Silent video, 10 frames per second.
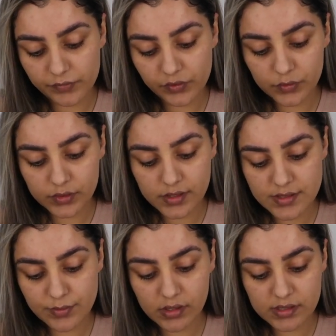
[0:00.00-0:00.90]

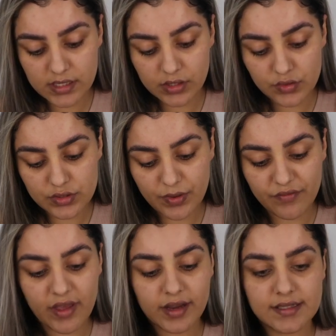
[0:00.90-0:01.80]
Flawless Multi-Use
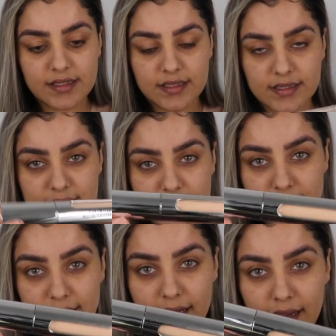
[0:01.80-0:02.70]
Perfecting
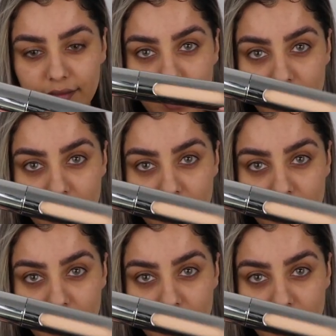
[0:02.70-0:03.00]
Concealer.